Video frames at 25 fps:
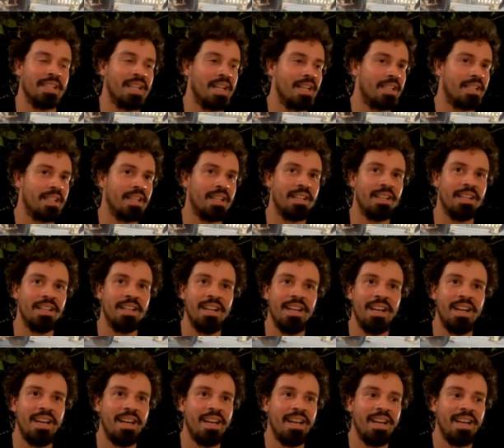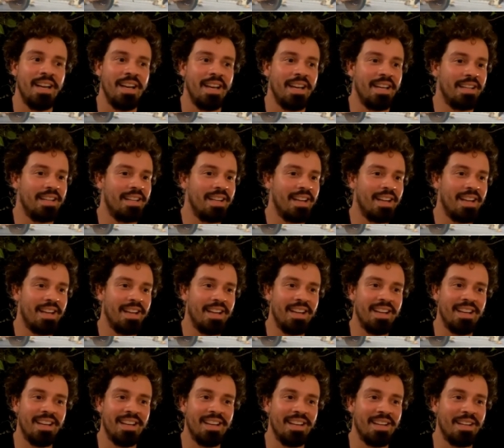I had
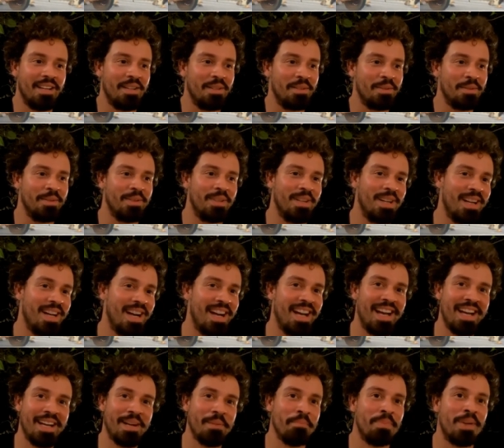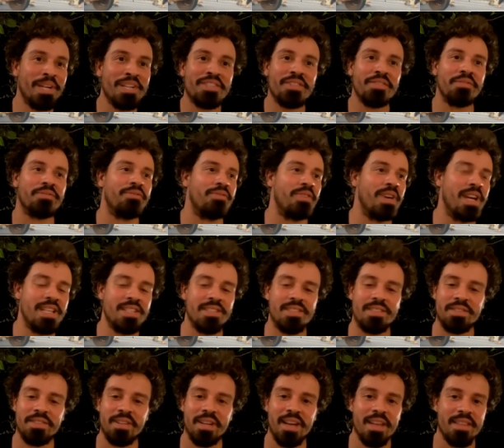a bunch of
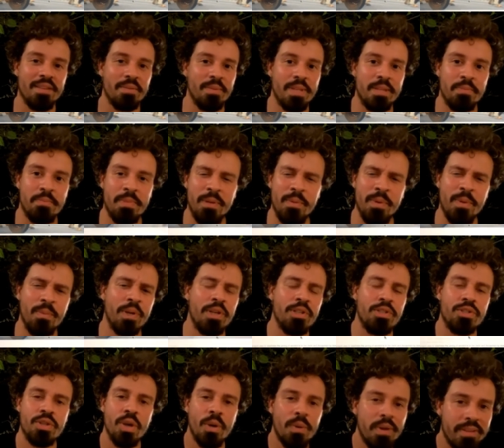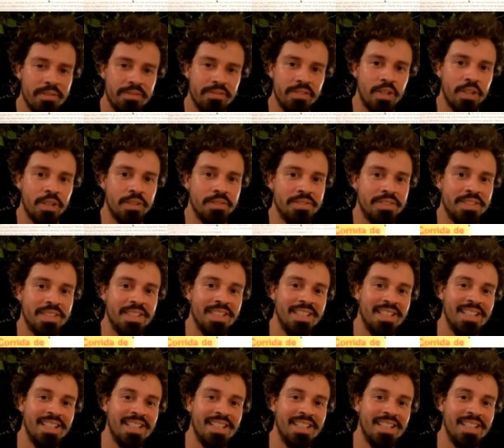friends together with me. We were so involved.